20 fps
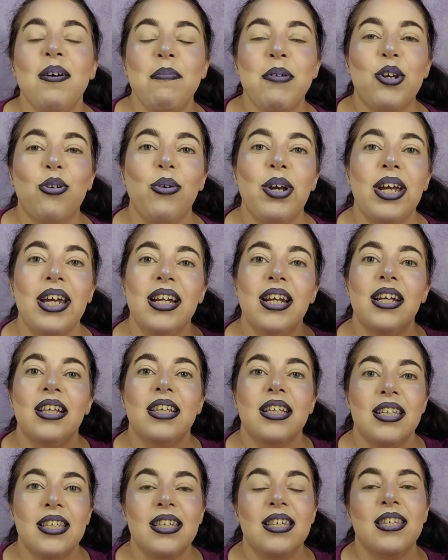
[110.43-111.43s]
between
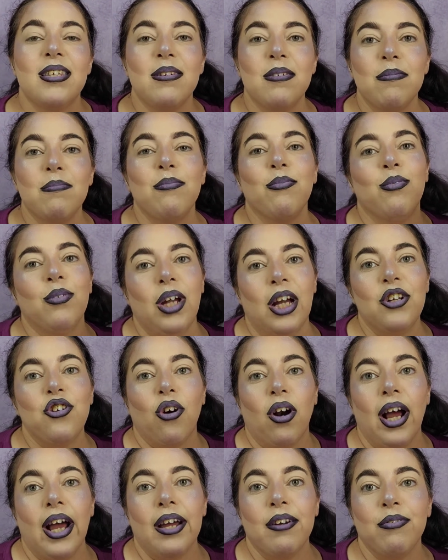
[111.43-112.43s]
this is, I
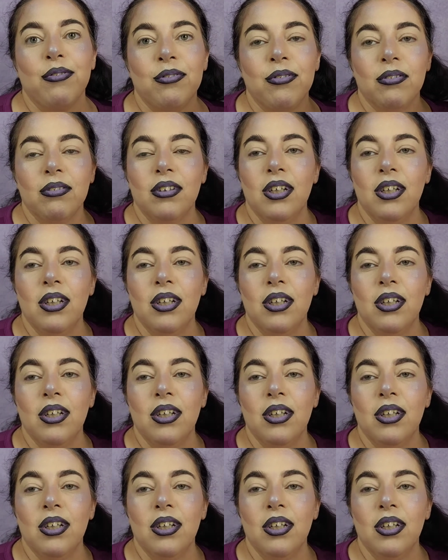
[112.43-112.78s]
drive.